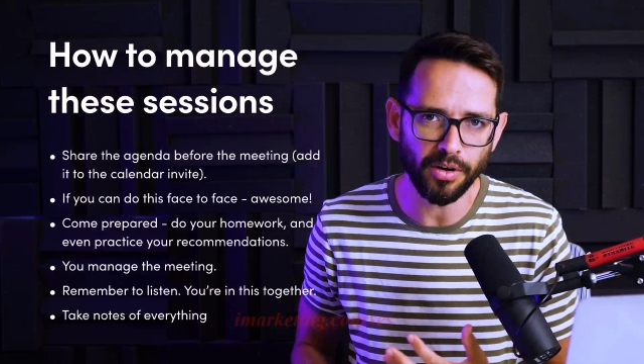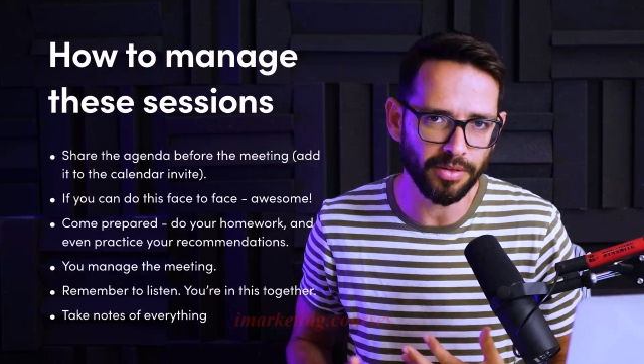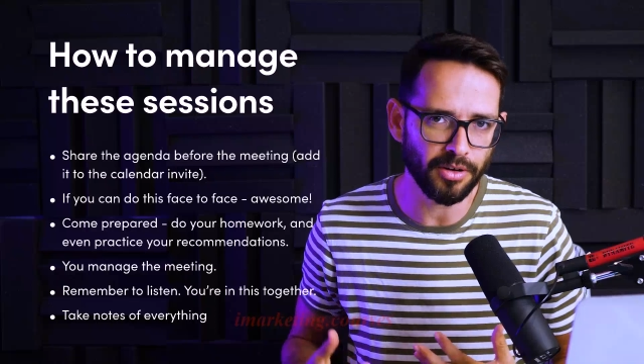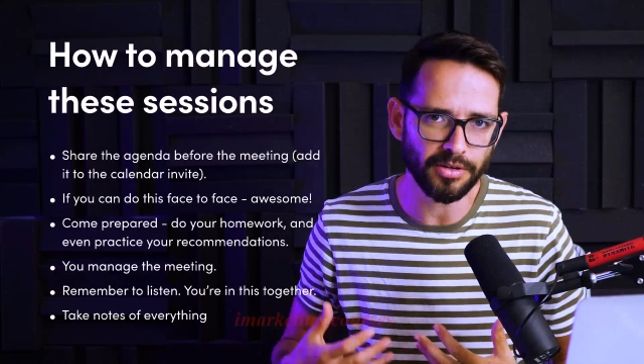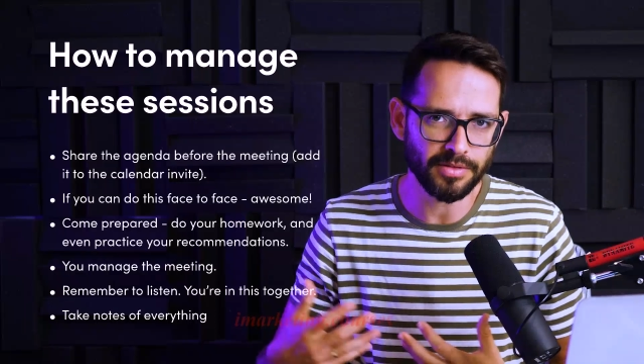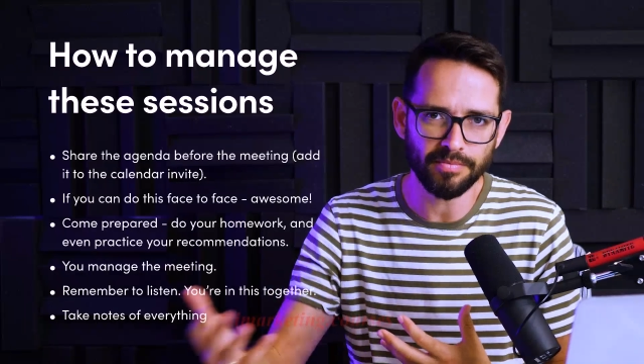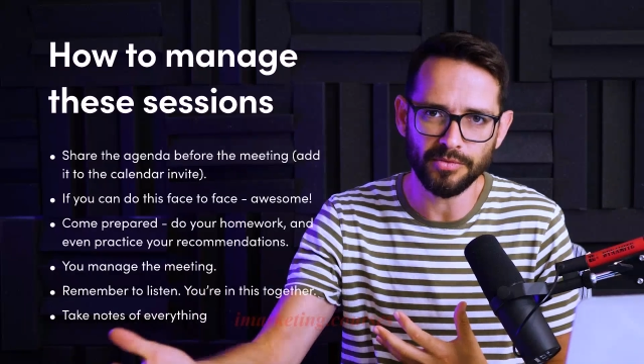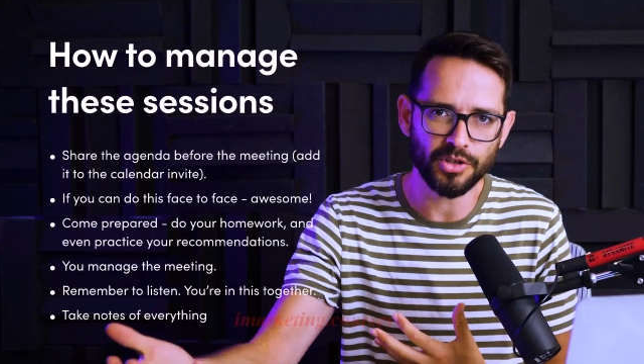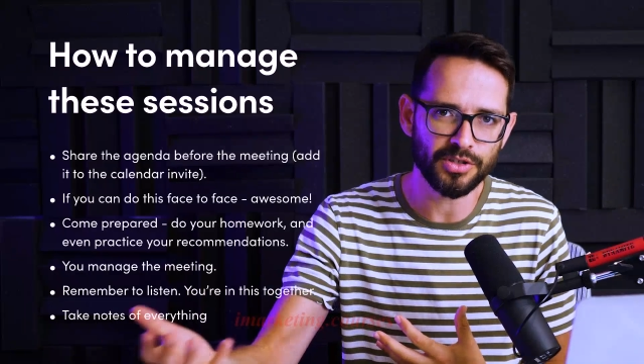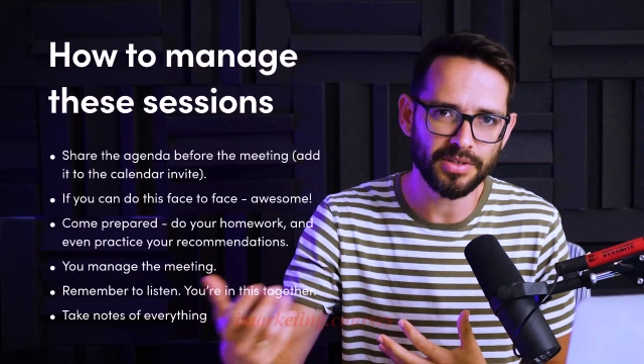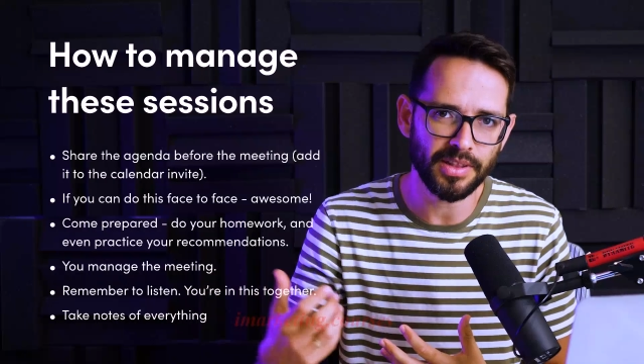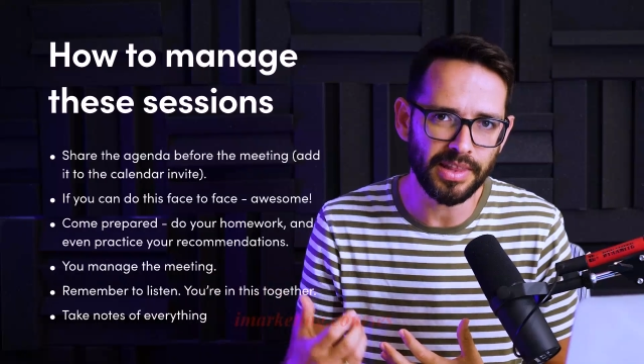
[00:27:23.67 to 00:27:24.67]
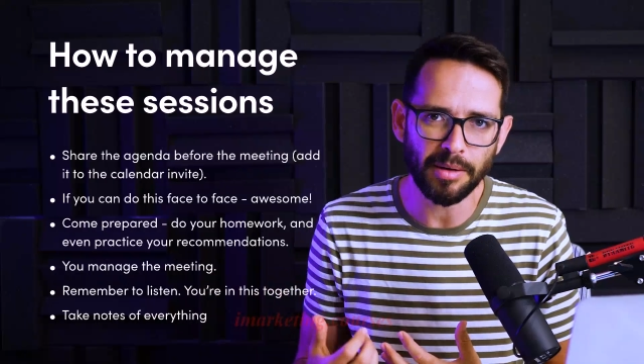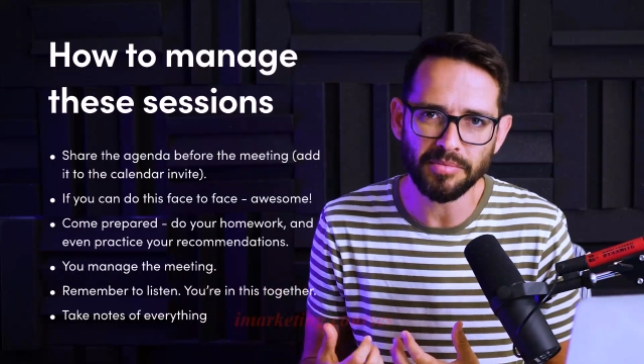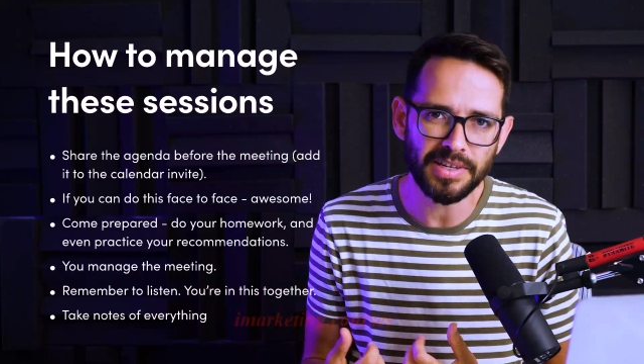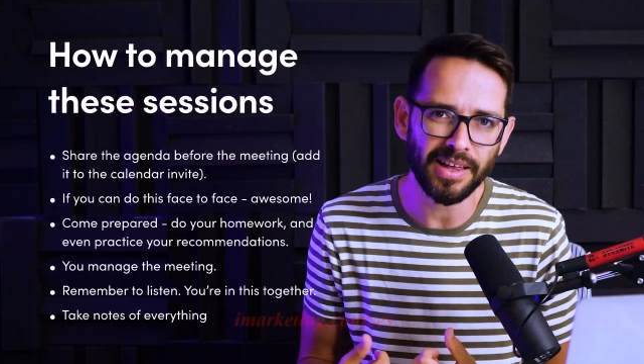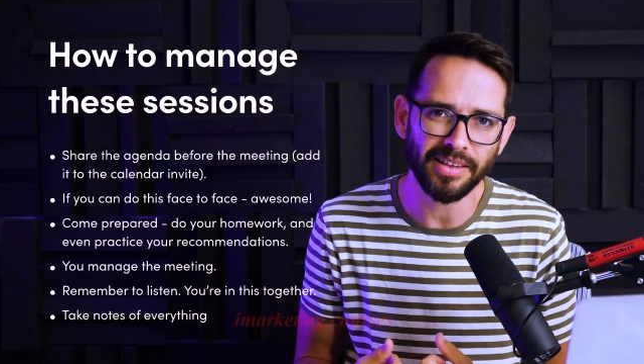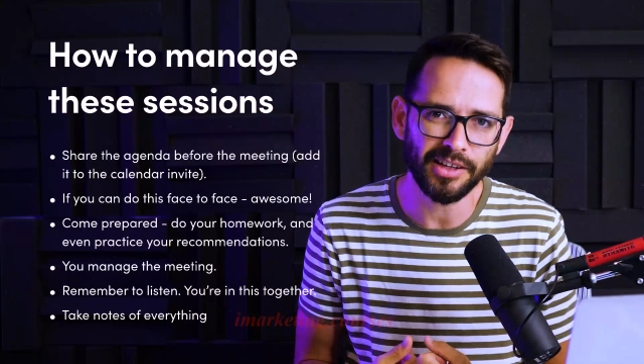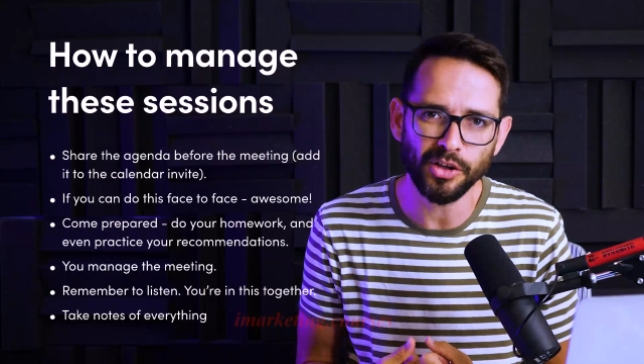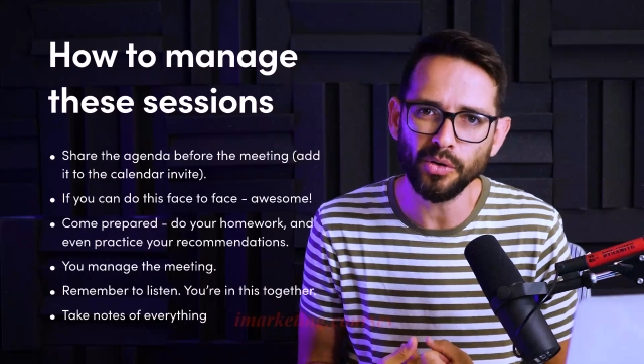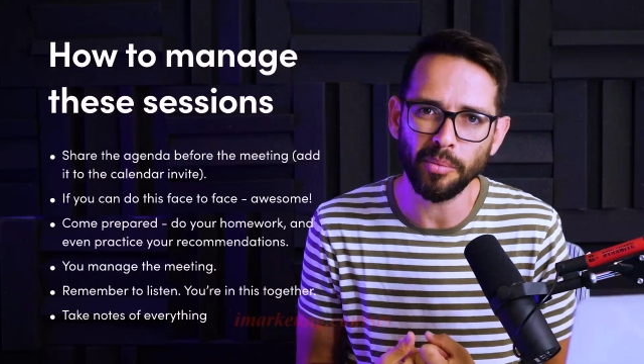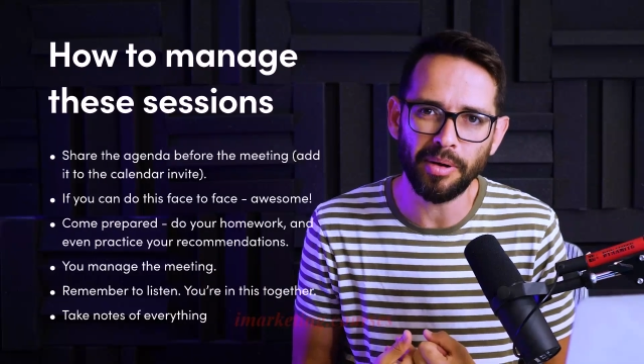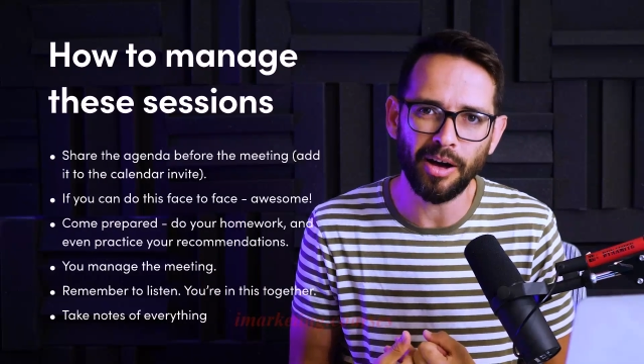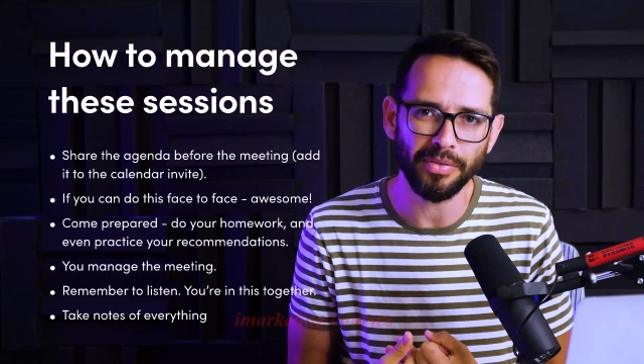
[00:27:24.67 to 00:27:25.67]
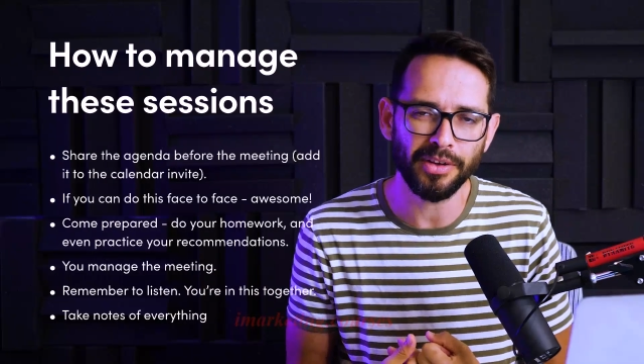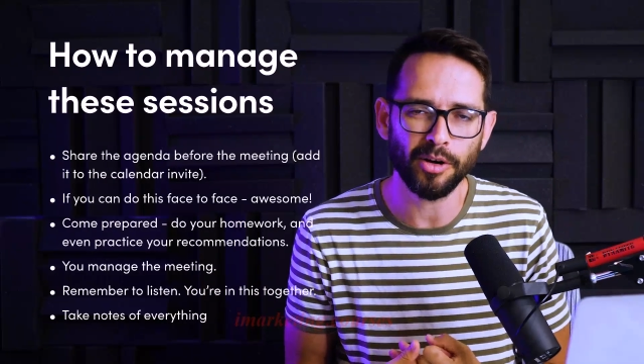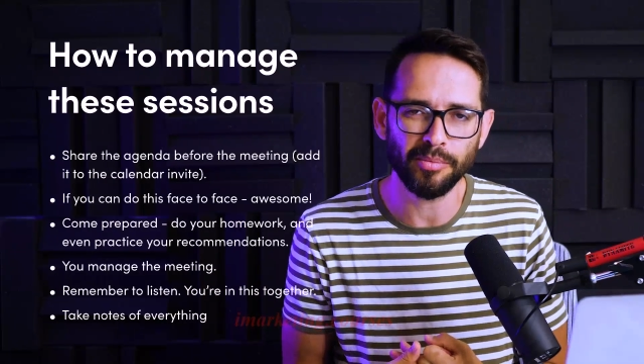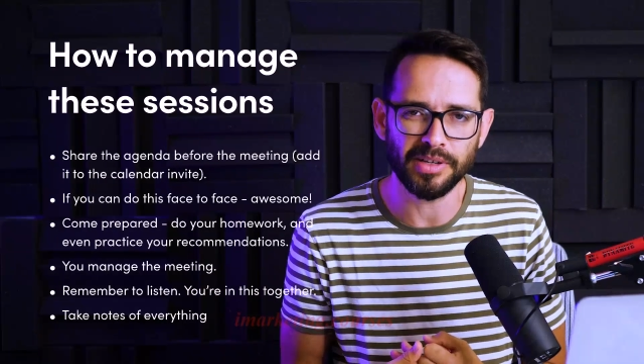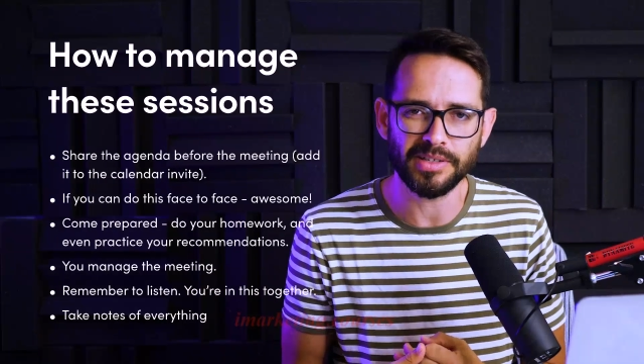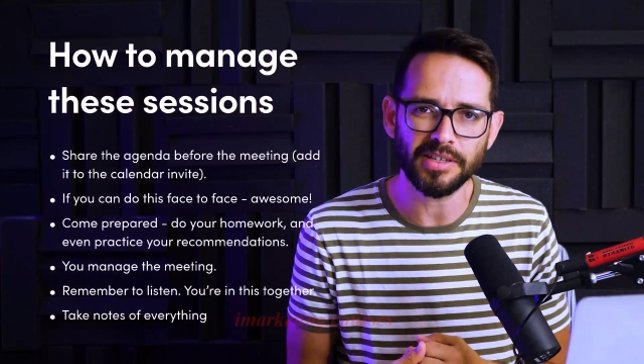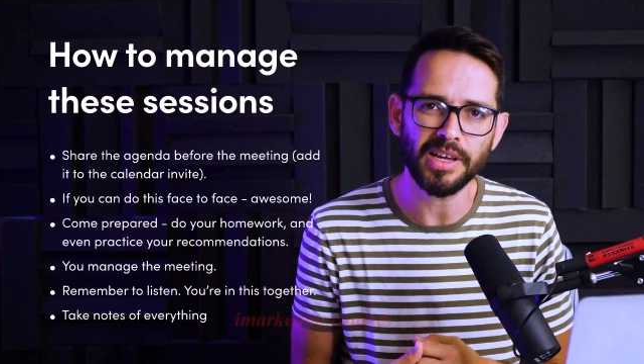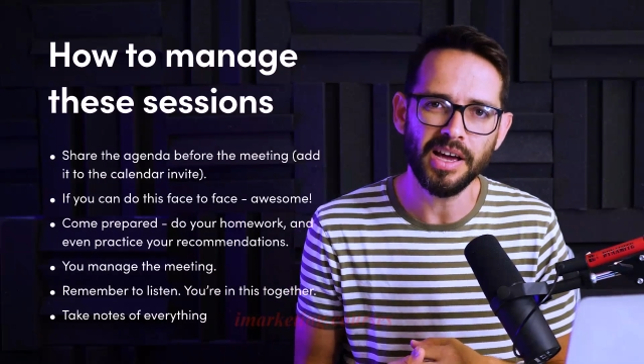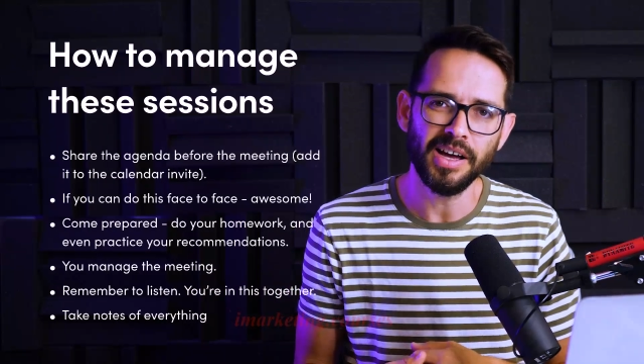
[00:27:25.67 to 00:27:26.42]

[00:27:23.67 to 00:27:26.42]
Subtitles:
There's just them telling you about their business.